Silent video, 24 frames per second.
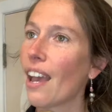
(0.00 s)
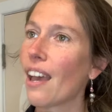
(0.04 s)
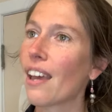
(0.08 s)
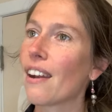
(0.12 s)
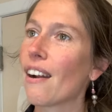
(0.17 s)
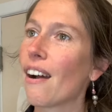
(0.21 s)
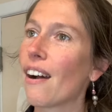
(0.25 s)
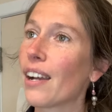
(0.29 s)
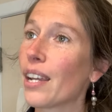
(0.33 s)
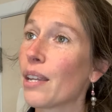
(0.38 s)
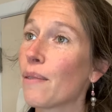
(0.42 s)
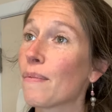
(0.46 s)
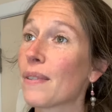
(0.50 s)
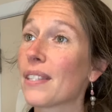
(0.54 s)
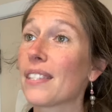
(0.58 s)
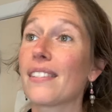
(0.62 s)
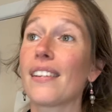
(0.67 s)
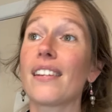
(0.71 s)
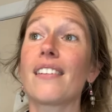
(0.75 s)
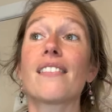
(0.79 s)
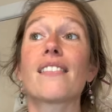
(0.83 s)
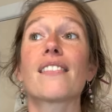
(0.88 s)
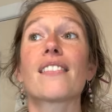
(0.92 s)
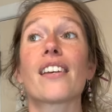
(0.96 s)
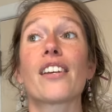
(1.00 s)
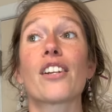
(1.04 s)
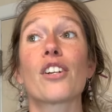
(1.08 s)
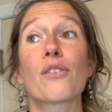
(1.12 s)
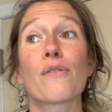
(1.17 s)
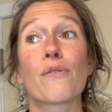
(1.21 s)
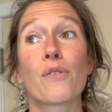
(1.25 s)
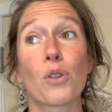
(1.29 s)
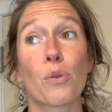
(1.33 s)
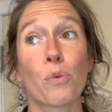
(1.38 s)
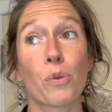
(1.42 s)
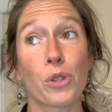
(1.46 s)
and I am the set designer
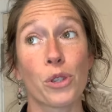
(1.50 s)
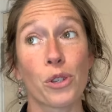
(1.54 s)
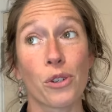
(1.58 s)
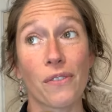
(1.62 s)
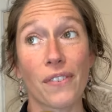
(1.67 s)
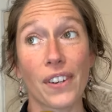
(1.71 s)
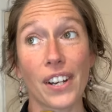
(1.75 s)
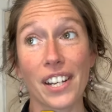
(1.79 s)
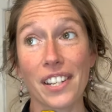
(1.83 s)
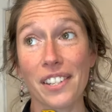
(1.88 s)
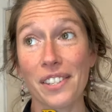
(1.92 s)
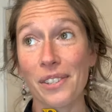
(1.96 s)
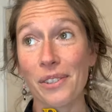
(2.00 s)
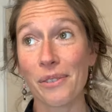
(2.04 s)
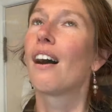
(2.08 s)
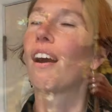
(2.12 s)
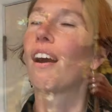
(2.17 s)
for The Wizard of Oz.